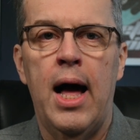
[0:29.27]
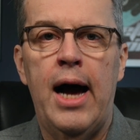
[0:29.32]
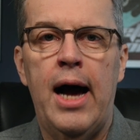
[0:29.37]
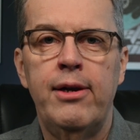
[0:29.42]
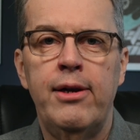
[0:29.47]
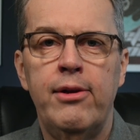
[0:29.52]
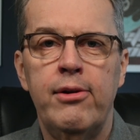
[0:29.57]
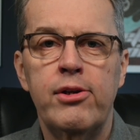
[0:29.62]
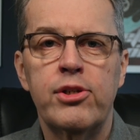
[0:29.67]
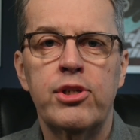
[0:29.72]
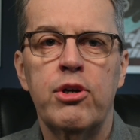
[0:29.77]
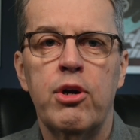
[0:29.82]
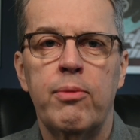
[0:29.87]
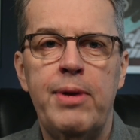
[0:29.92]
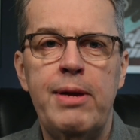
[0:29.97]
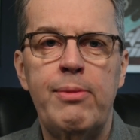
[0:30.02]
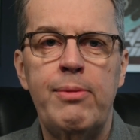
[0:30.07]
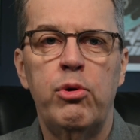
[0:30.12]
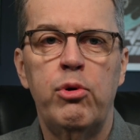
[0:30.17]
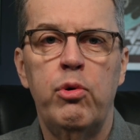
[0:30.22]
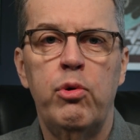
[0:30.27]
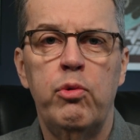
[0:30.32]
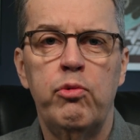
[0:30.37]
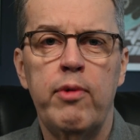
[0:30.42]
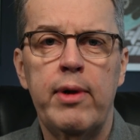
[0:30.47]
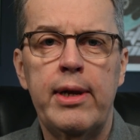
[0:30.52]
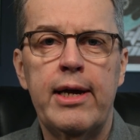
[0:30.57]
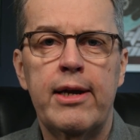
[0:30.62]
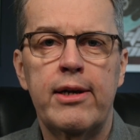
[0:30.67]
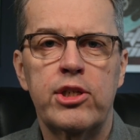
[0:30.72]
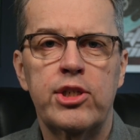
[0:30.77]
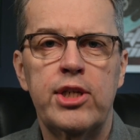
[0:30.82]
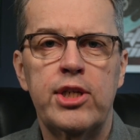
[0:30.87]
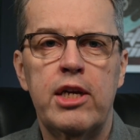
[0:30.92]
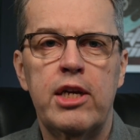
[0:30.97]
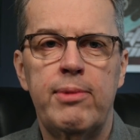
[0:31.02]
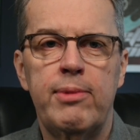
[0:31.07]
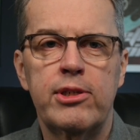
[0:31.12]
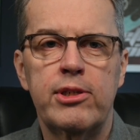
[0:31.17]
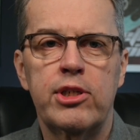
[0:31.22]
I notice there are people who really
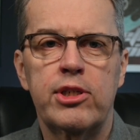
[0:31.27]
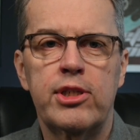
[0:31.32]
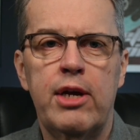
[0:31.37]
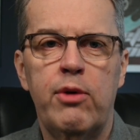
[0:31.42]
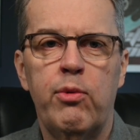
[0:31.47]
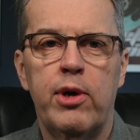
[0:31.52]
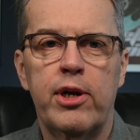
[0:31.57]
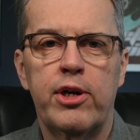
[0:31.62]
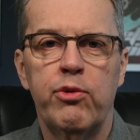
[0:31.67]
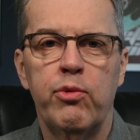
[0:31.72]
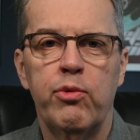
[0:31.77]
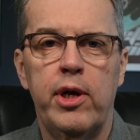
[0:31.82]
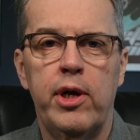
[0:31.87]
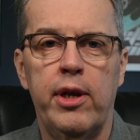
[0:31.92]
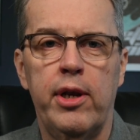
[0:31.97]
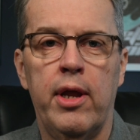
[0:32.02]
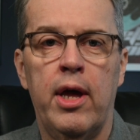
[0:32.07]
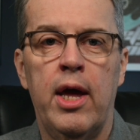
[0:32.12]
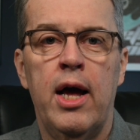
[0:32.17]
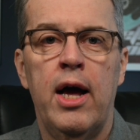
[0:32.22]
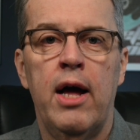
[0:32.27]
understand the business they want to run.